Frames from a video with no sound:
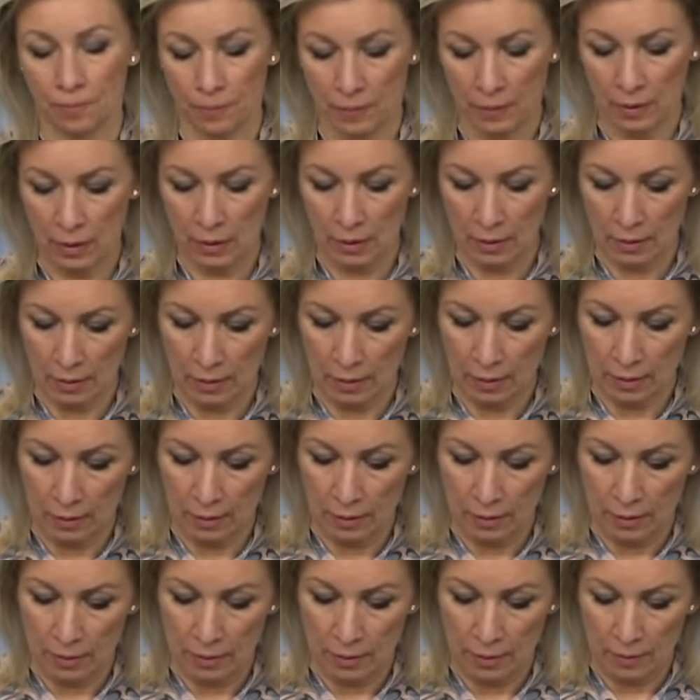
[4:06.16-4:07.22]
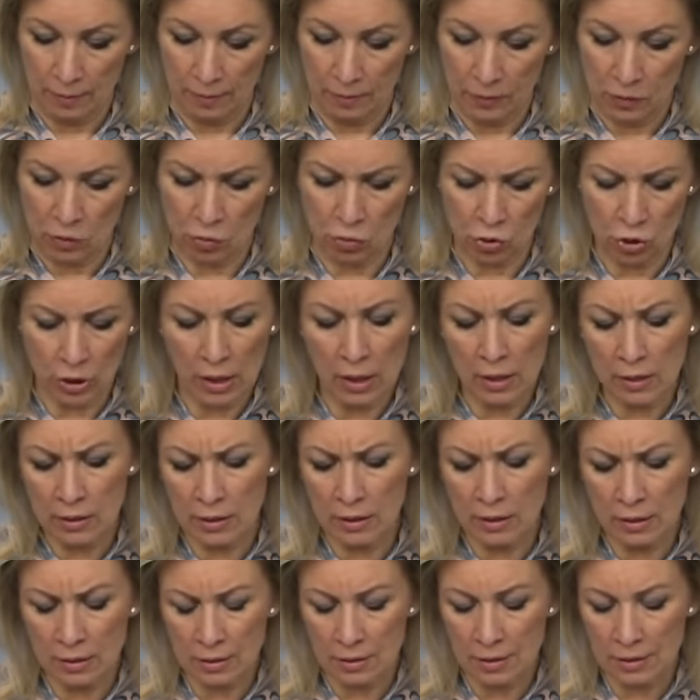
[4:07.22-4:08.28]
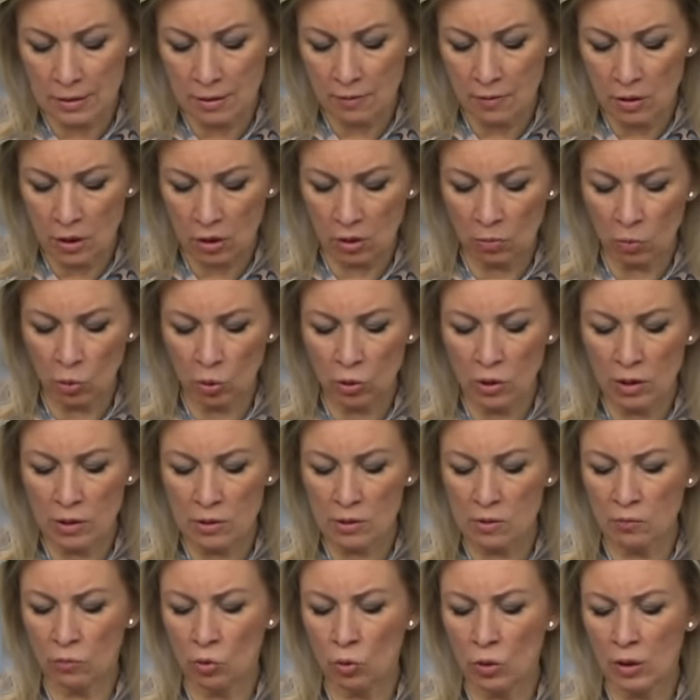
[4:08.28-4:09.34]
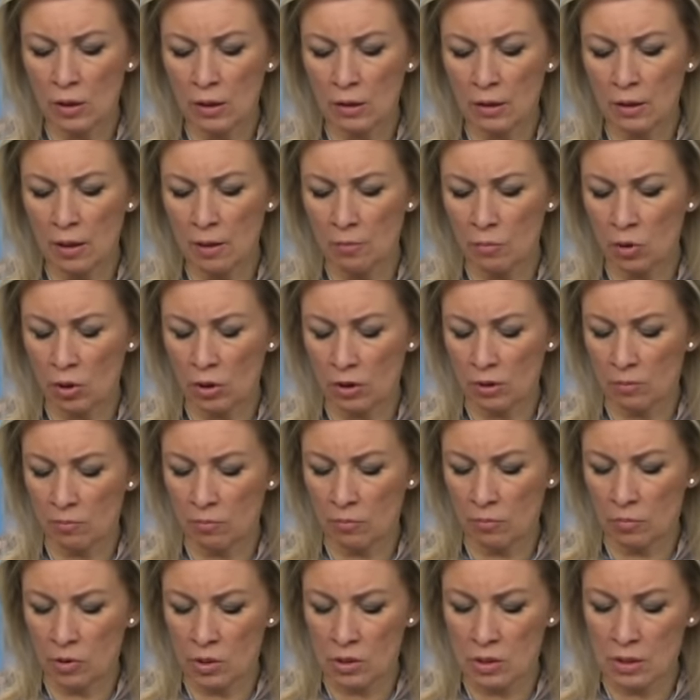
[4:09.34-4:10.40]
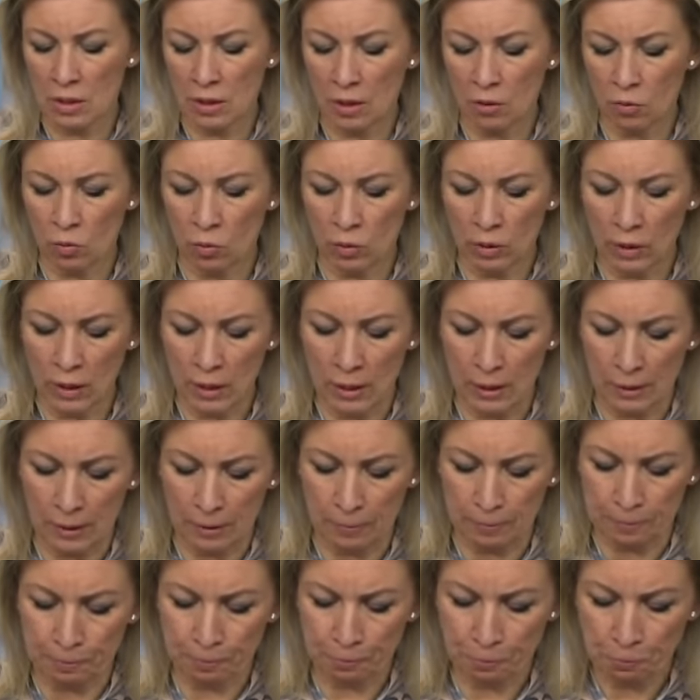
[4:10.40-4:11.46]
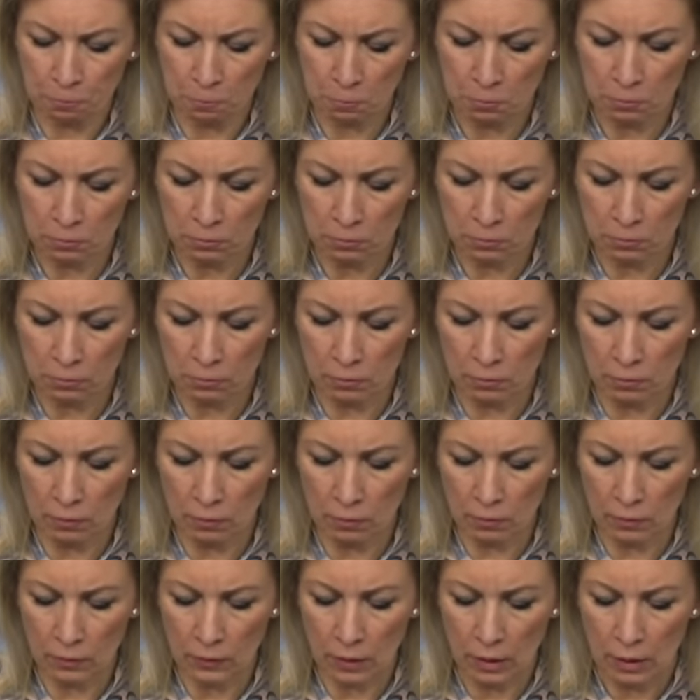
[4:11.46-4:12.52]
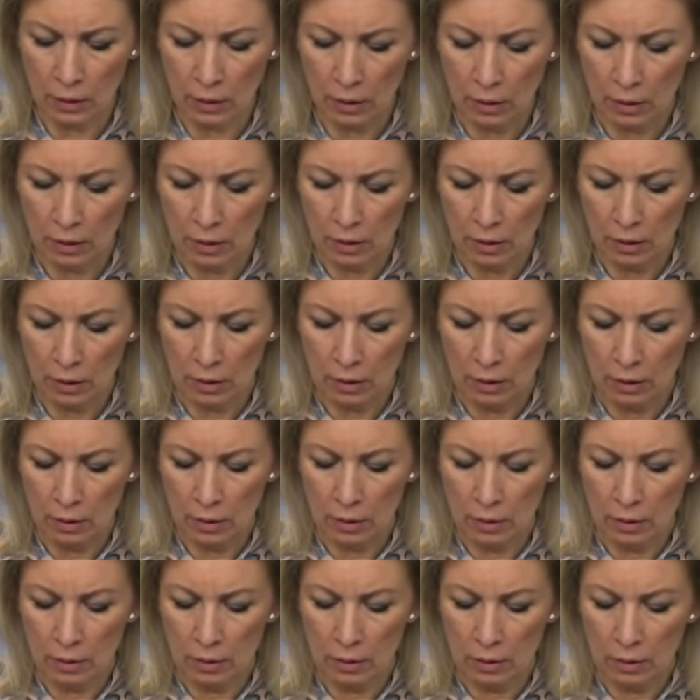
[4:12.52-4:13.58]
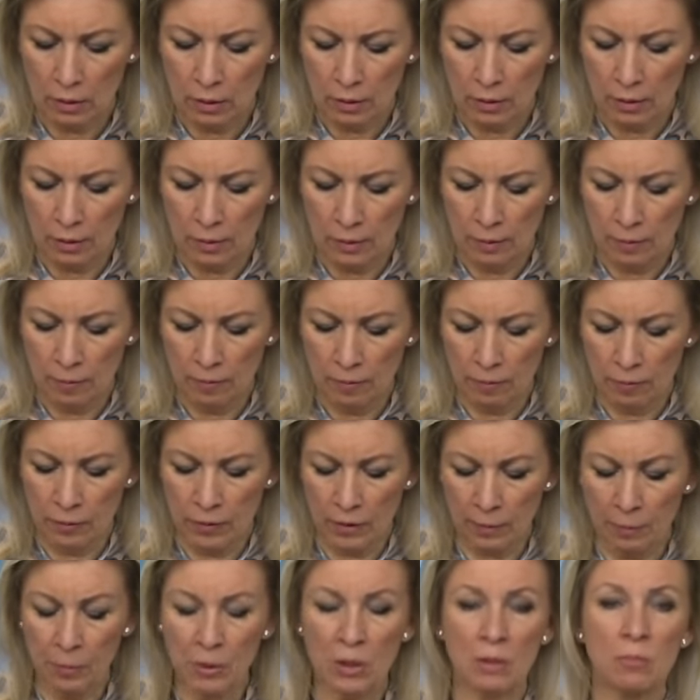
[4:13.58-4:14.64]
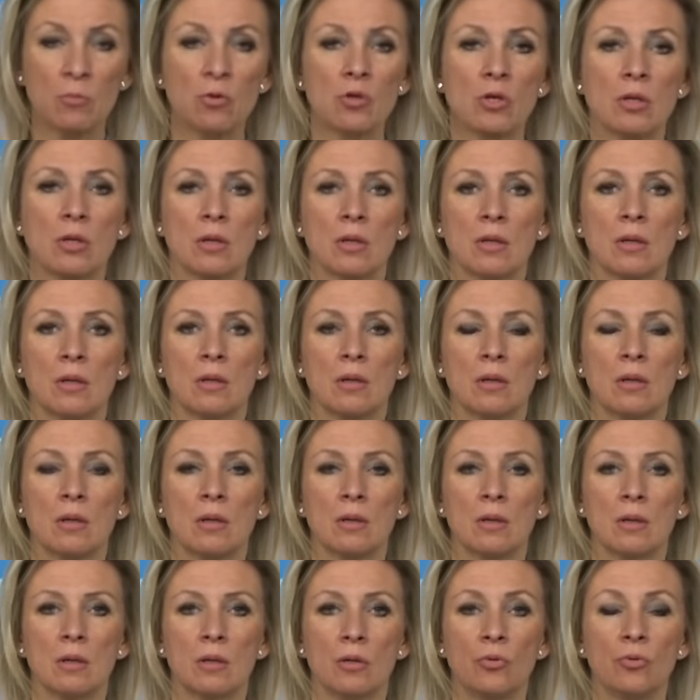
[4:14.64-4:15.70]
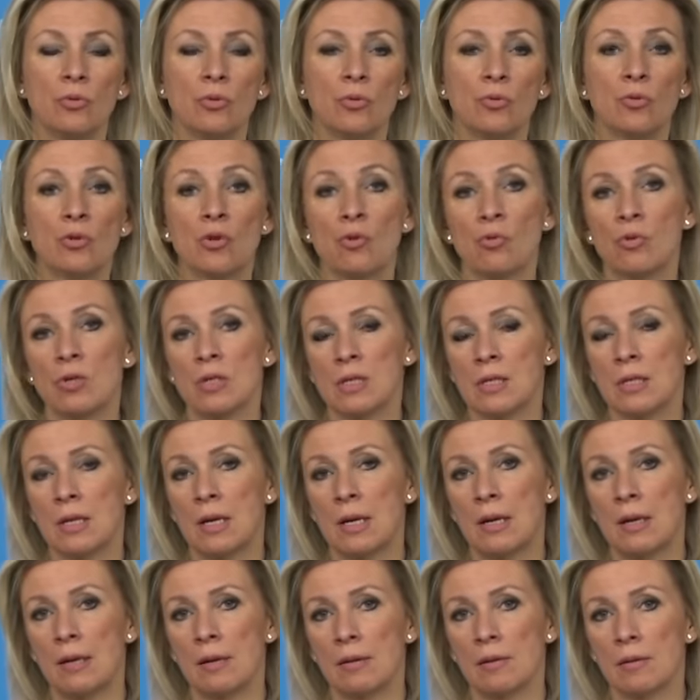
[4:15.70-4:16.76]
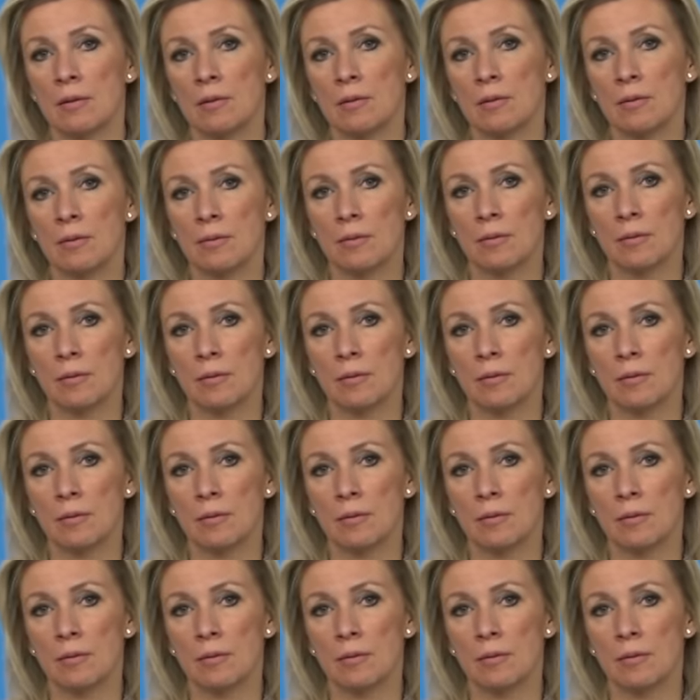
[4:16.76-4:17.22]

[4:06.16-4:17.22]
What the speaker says: future. And yet, despite the heresy and lies spread by Zelensky and his regime, nothing will prevent people from celebrating New Year and Christmas there.